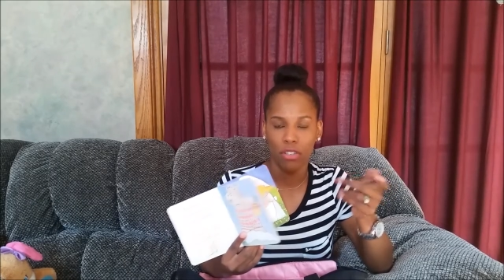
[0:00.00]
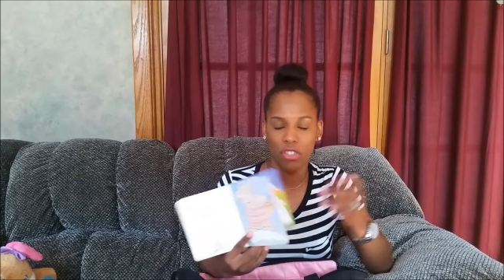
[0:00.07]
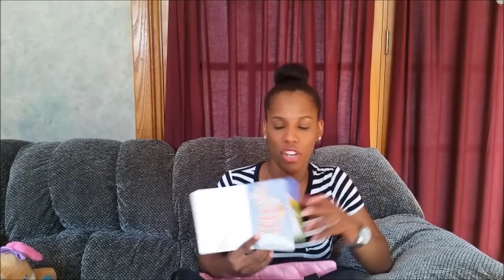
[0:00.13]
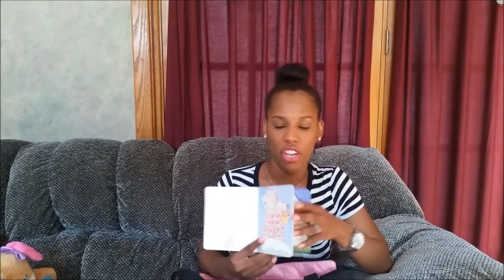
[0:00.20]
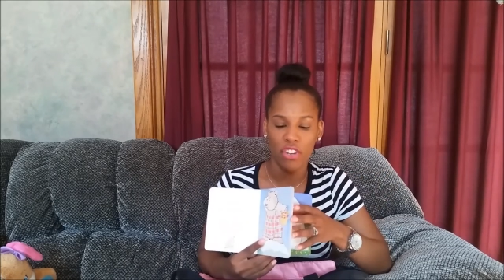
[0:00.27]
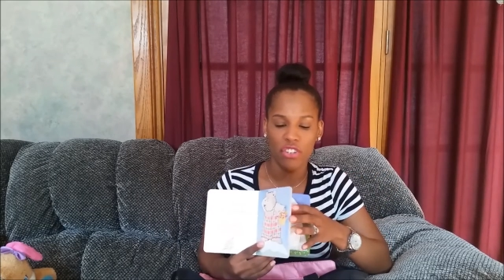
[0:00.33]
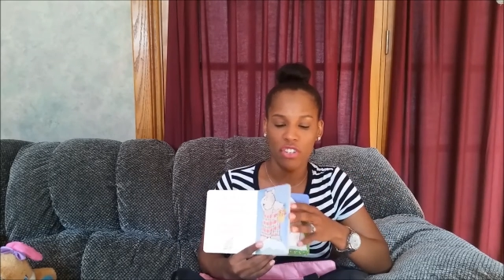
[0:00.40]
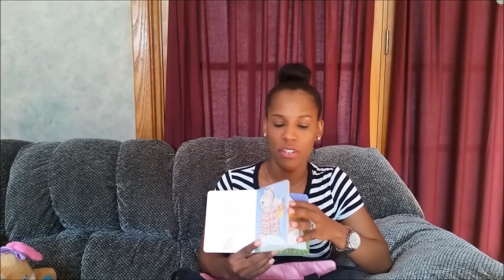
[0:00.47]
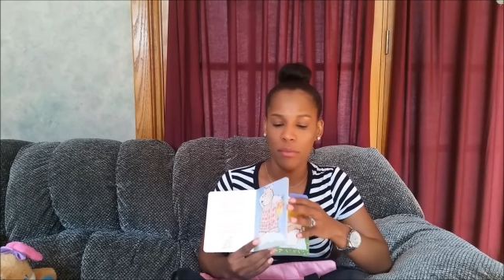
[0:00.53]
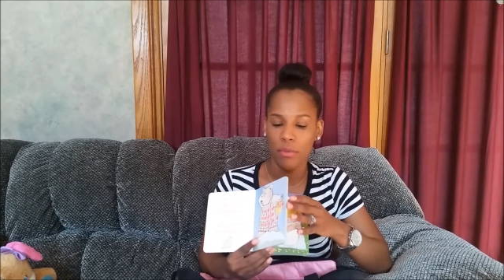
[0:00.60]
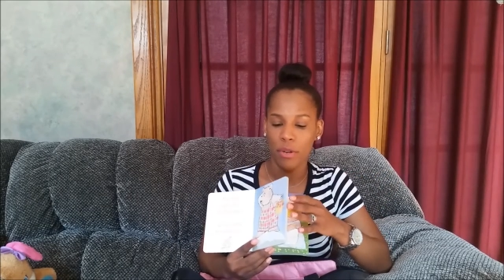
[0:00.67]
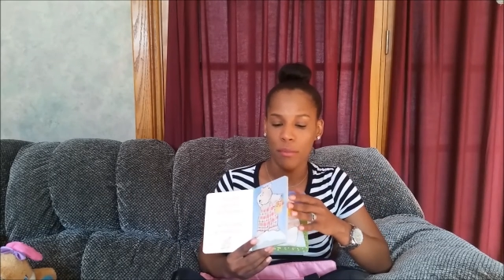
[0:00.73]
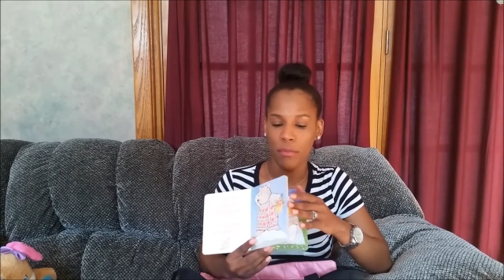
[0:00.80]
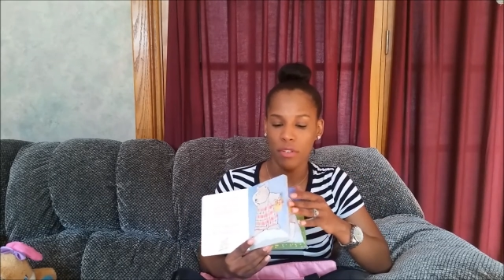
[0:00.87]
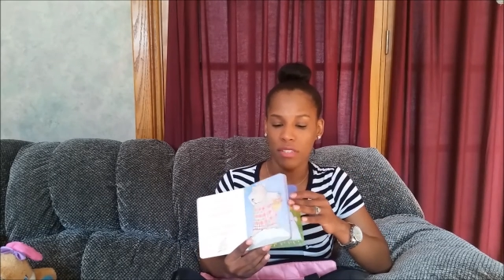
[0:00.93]
So I usually
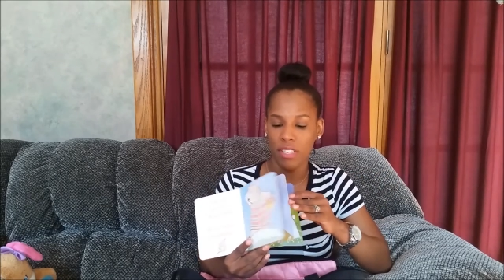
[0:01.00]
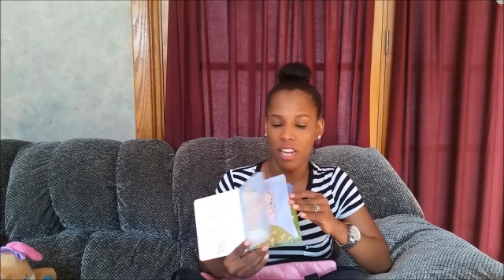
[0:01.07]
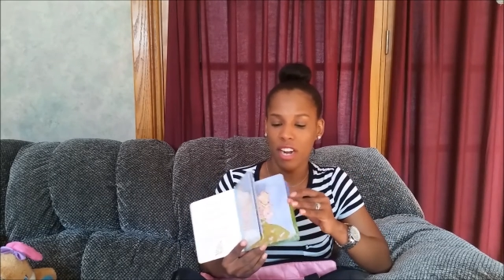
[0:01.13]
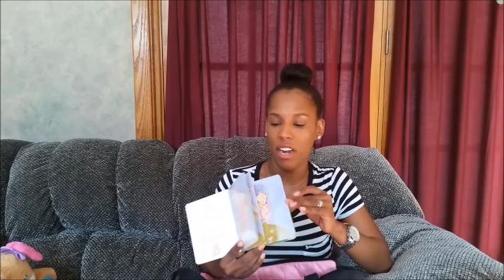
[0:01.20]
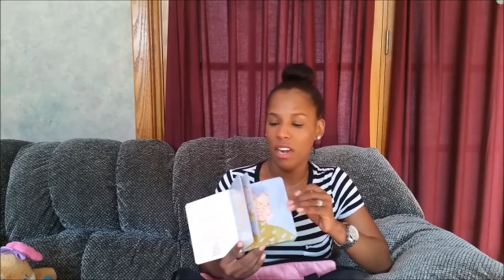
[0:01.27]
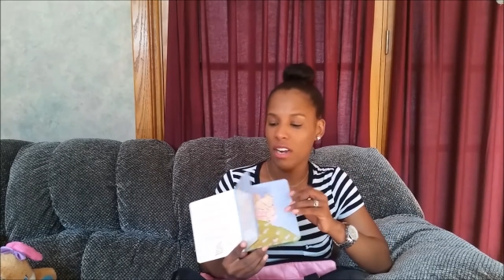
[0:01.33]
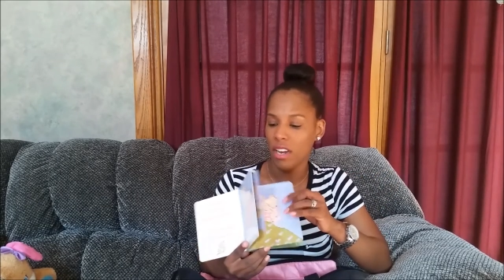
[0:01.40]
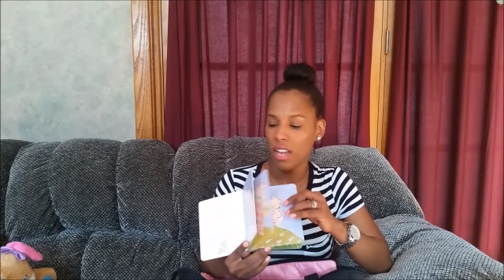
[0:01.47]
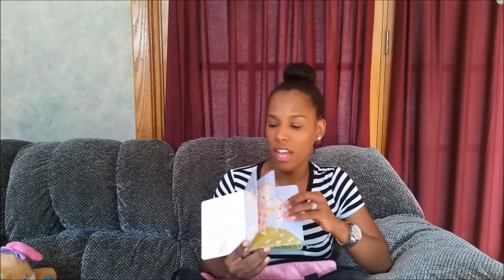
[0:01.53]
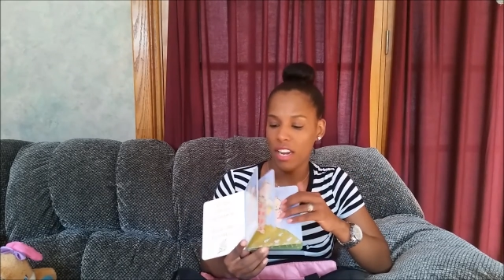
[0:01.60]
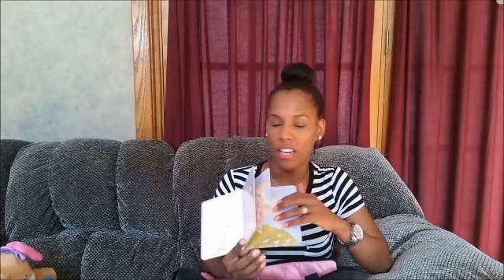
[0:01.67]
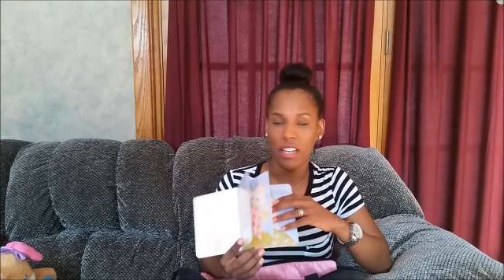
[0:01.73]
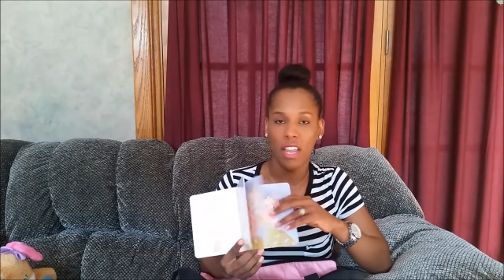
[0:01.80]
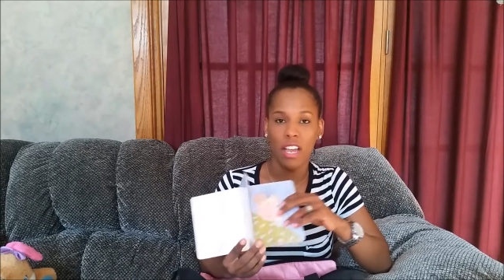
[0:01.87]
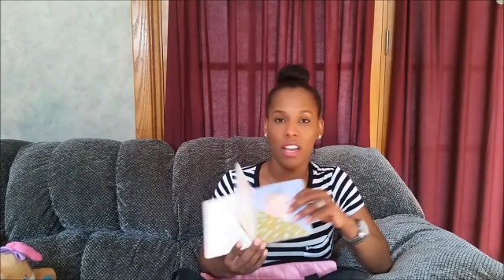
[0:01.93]
bring books that are
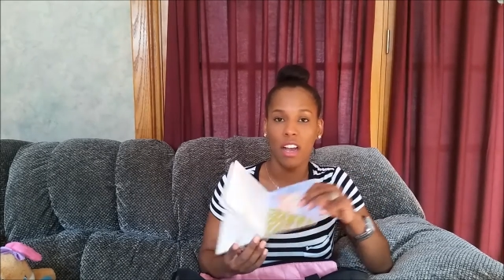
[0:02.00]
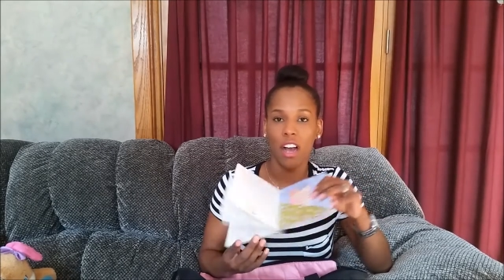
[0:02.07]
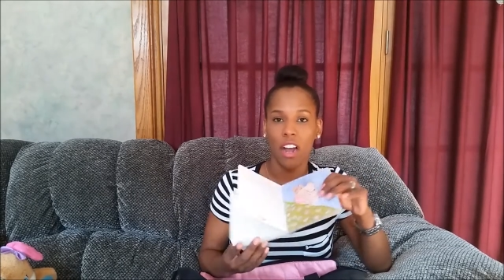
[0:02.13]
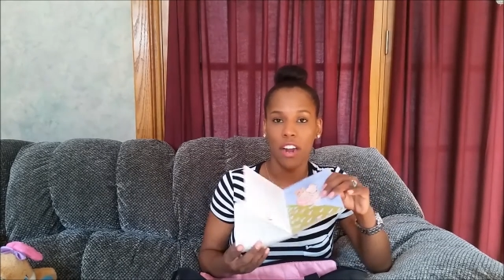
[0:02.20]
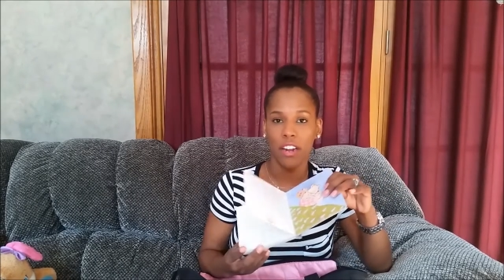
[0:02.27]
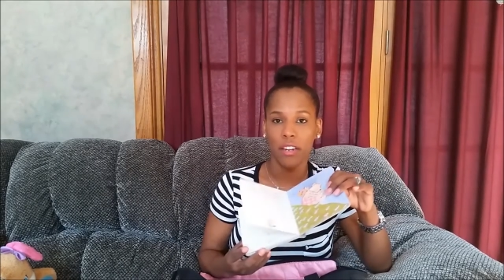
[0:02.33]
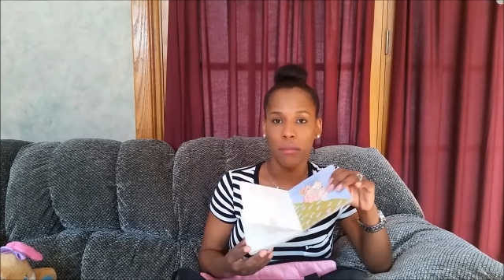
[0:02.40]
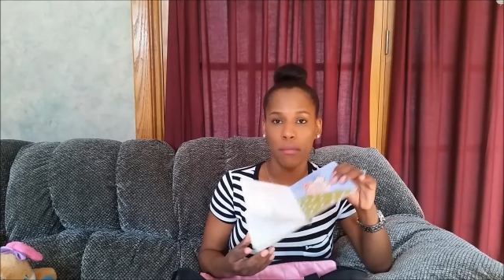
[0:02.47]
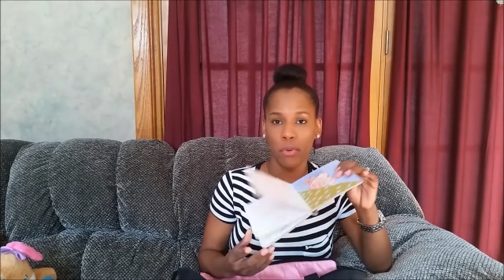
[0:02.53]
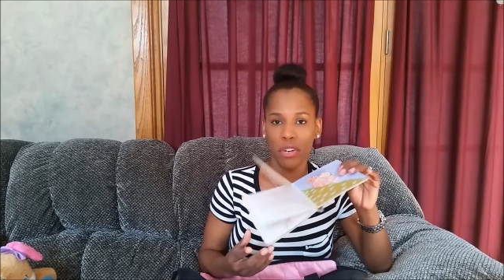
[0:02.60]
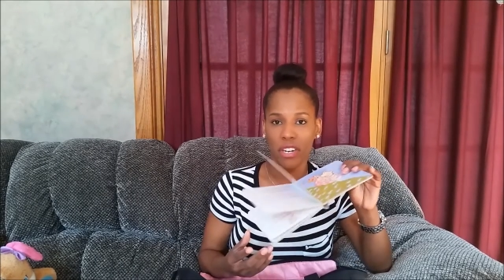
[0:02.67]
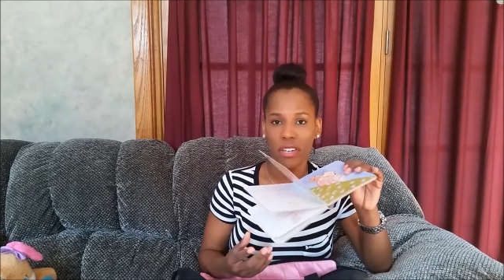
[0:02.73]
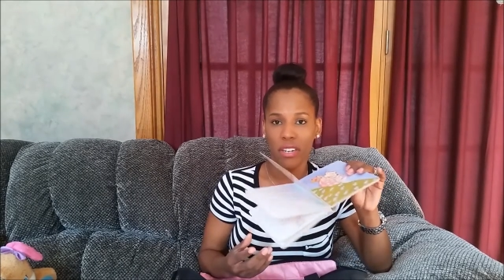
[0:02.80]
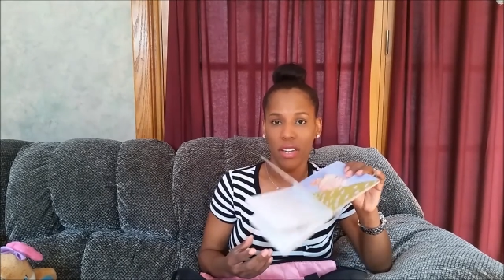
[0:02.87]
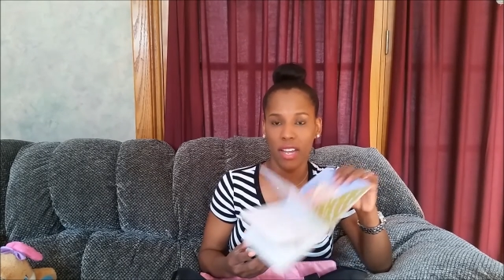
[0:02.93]
kind of like
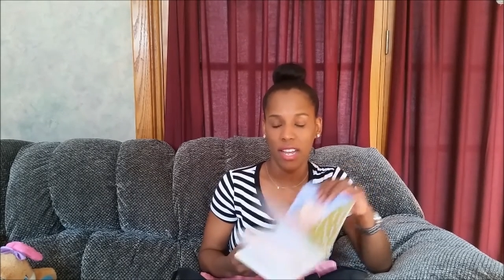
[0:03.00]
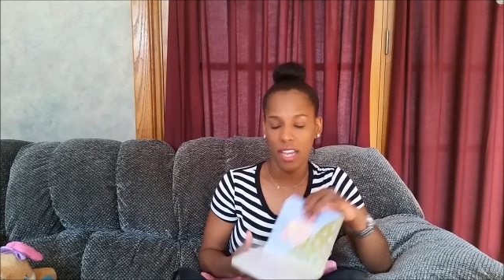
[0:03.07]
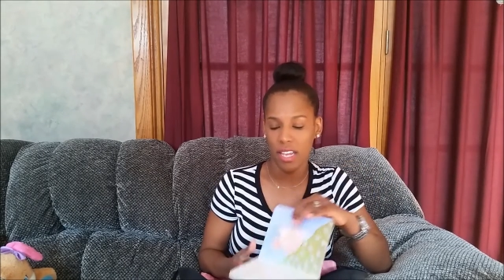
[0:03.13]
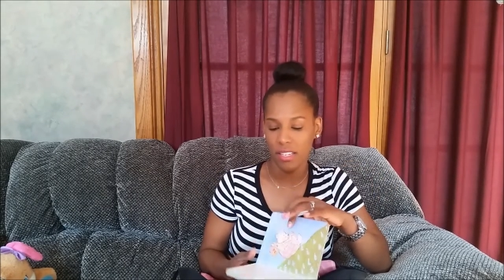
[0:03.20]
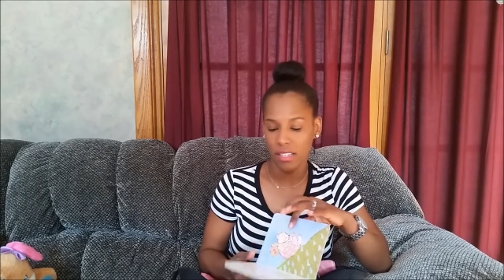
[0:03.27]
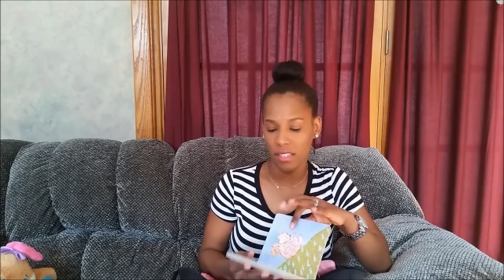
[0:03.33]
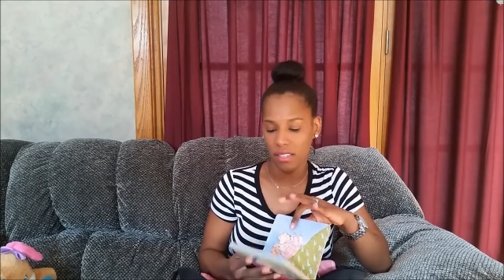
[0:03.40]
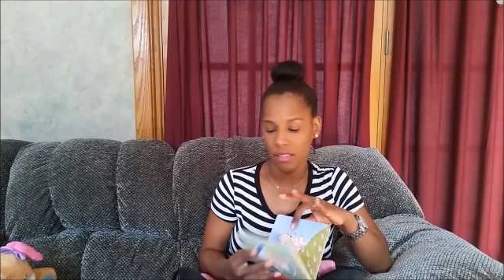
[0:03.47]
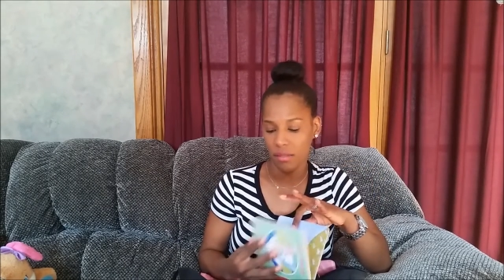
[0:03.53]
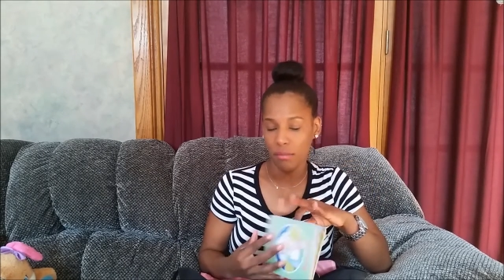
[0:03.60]
cardboard, I guess.